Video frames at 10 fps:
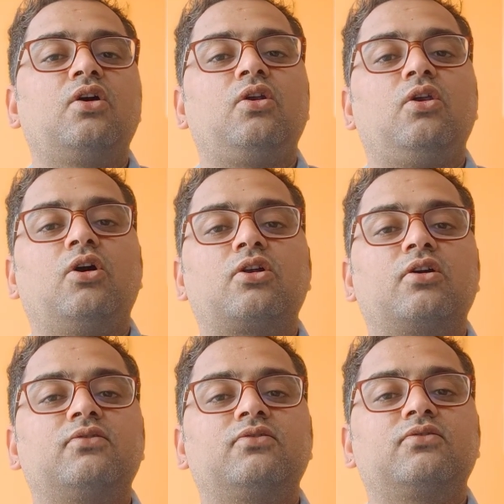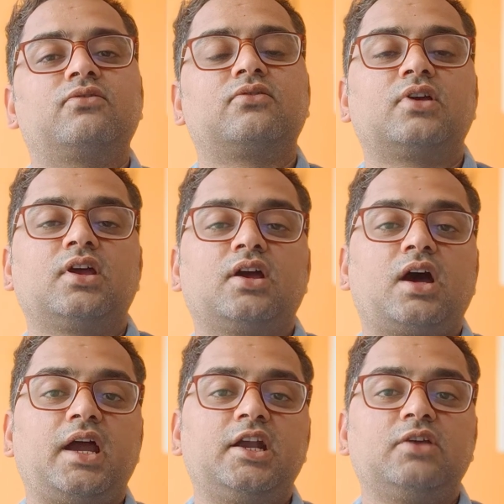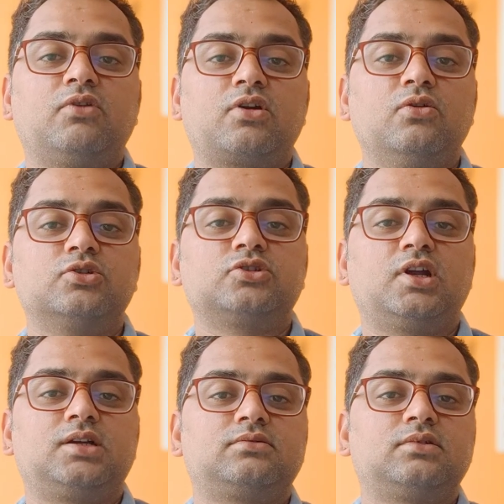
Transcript: lot of IT war goes on.